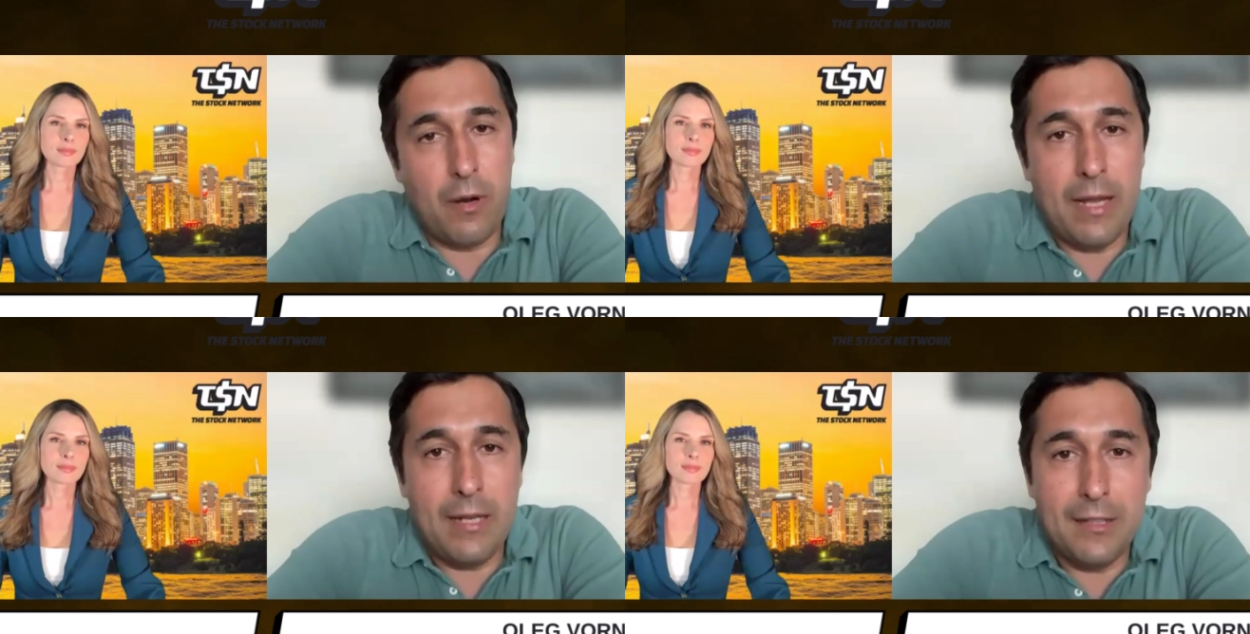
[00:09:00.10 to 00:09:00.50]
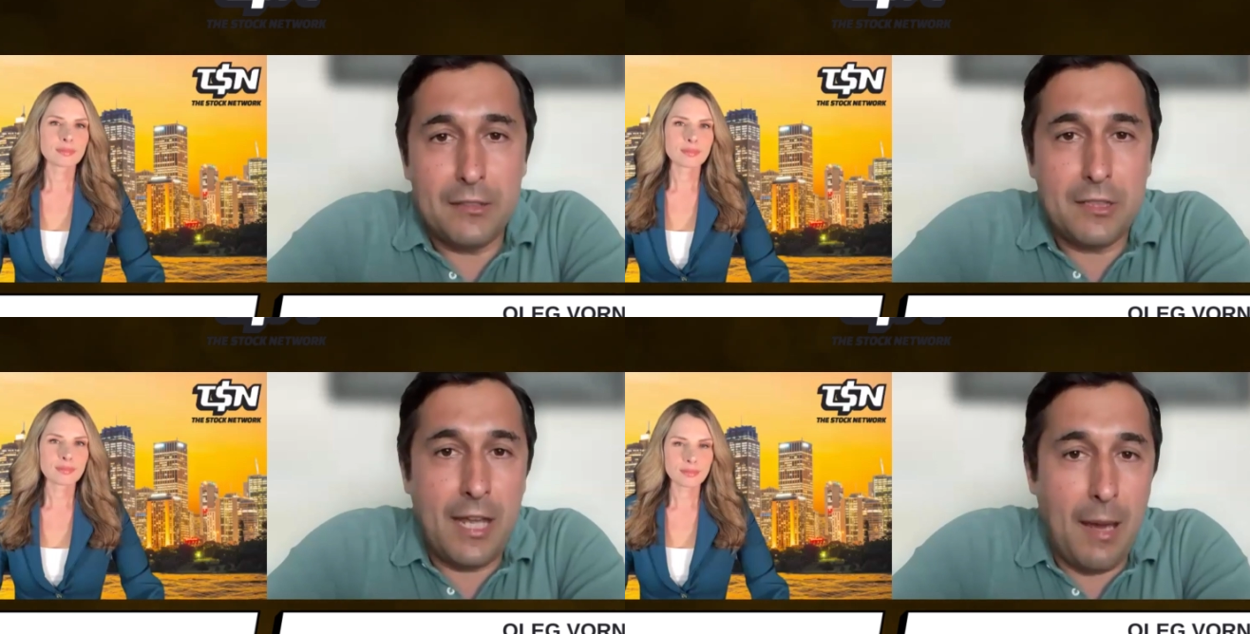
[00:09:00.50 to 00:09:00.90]

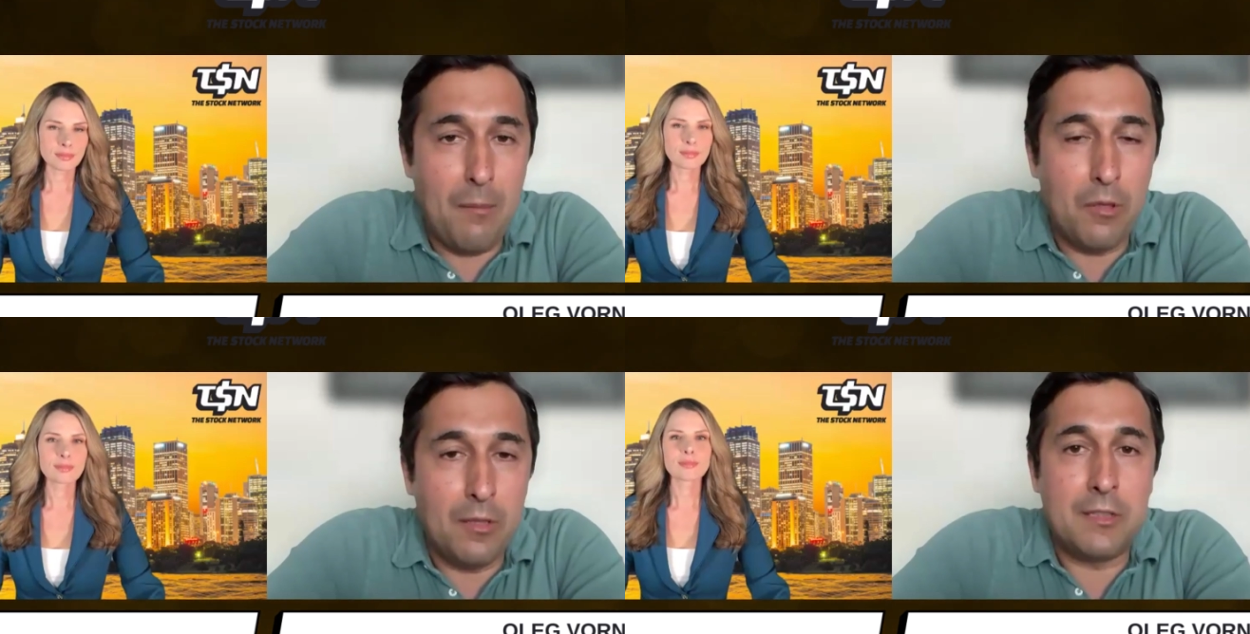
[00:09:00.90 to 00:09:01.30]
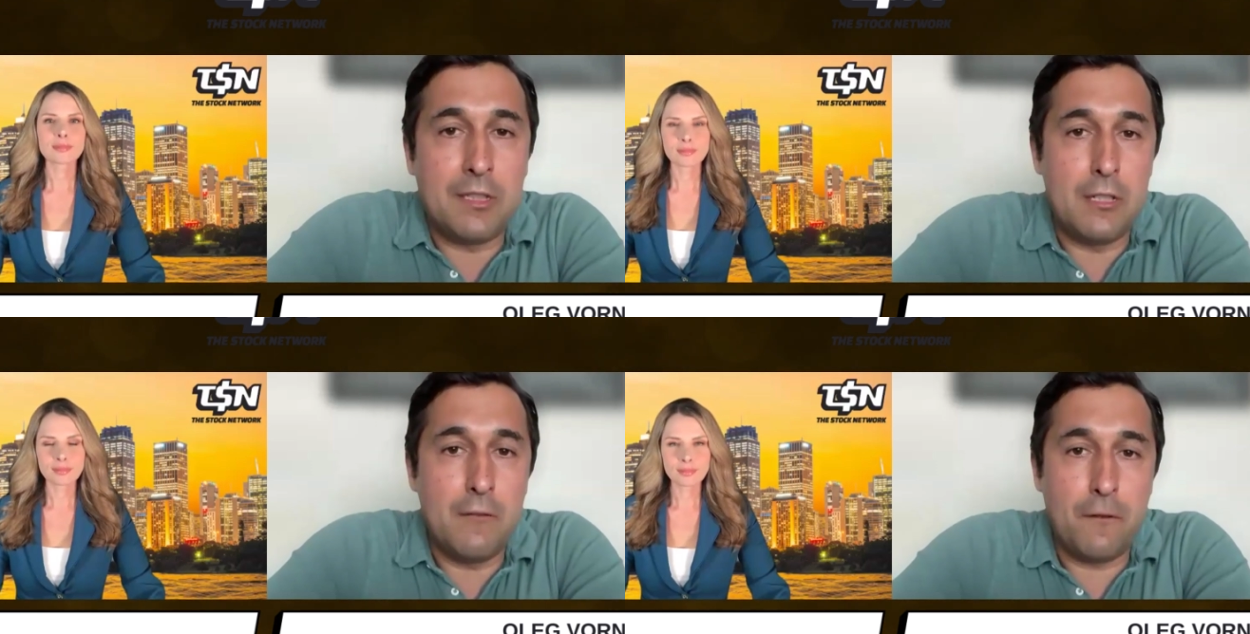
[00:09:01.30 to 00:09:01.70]
Speaker 1: radars, cameras,
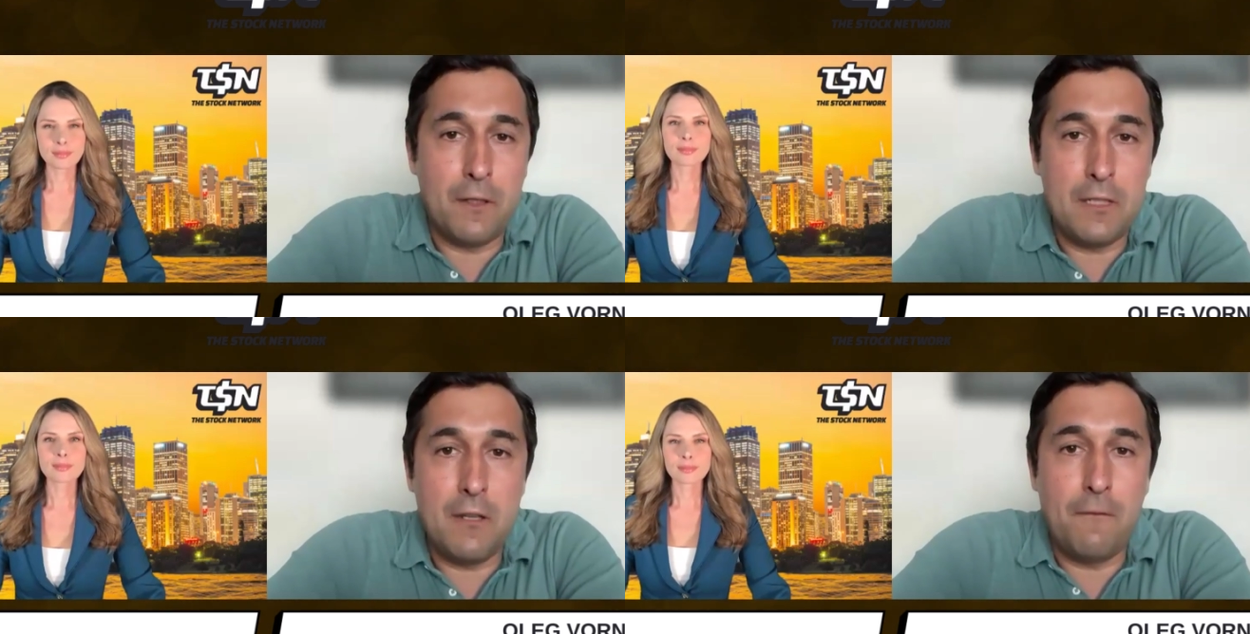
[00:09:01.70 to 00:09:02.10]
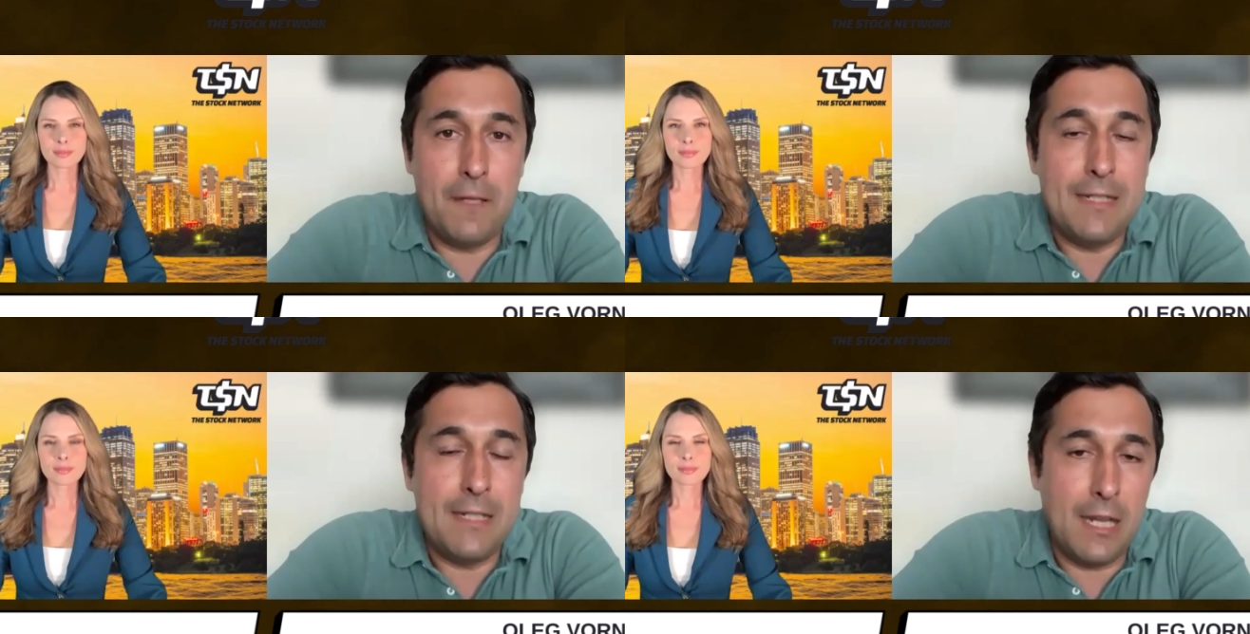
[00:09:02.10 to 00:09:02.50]
and different
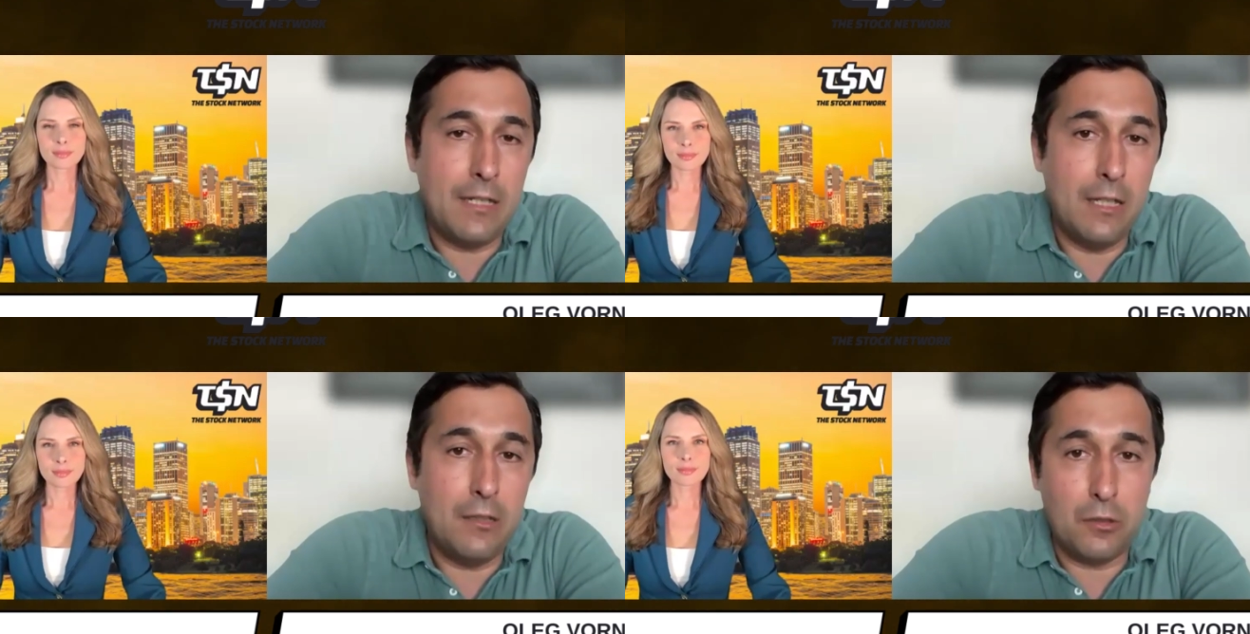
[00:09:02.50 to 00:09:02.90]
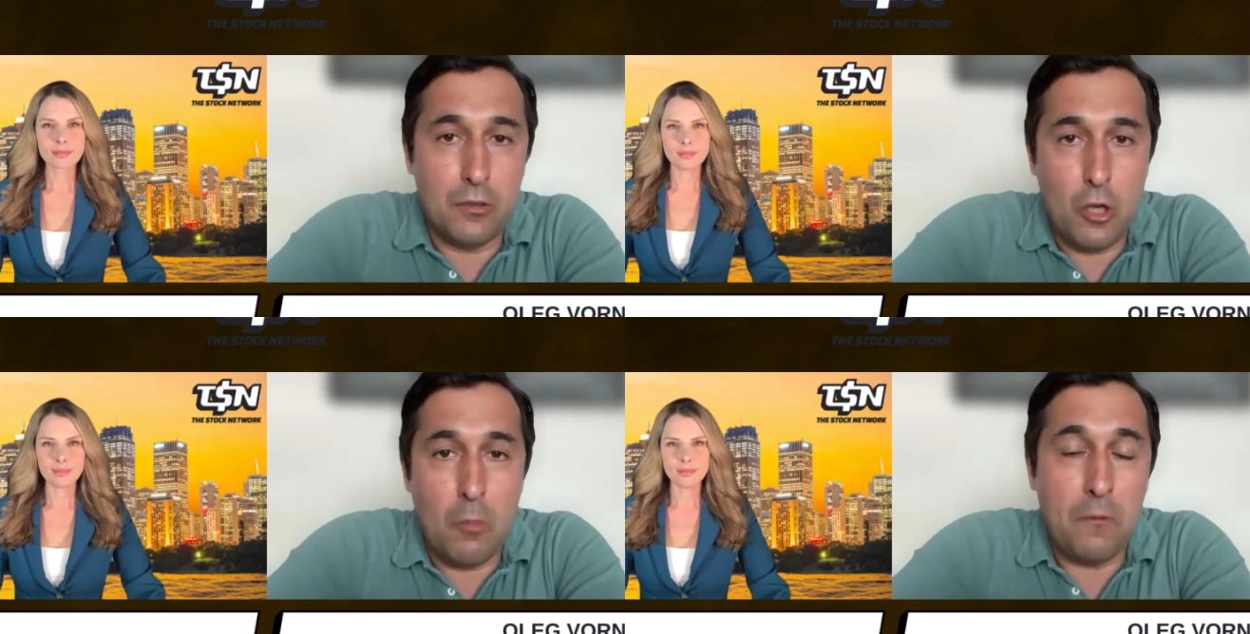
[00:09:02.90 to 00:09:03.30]
defeat techniques
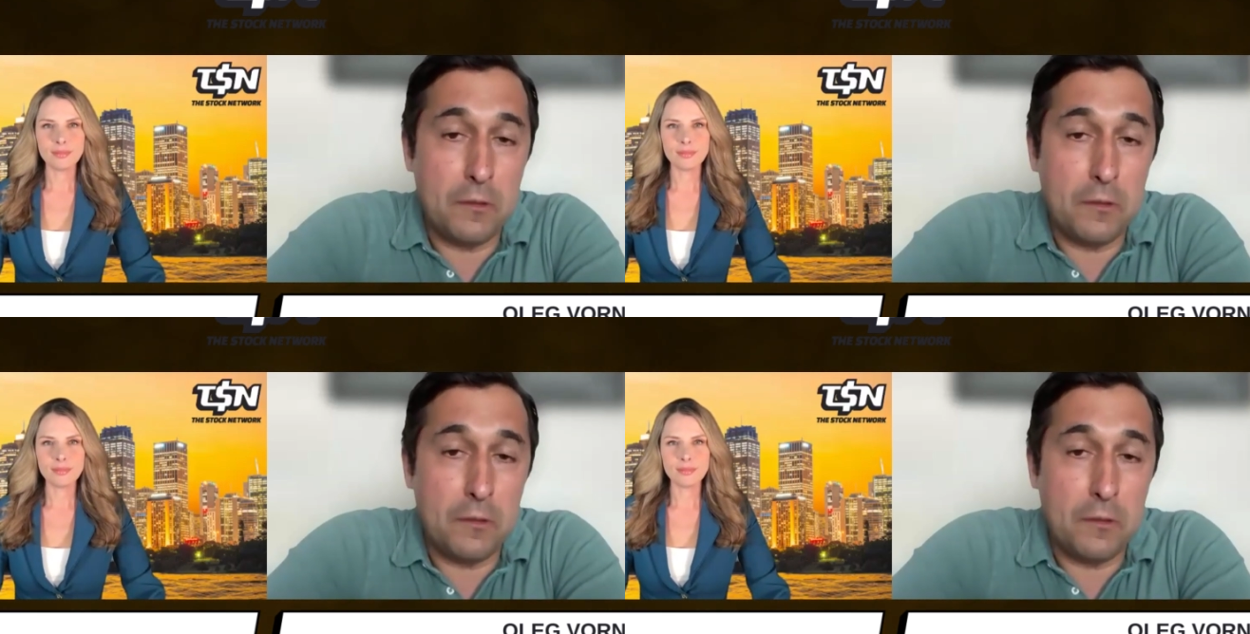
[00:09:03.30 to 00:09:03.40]
on top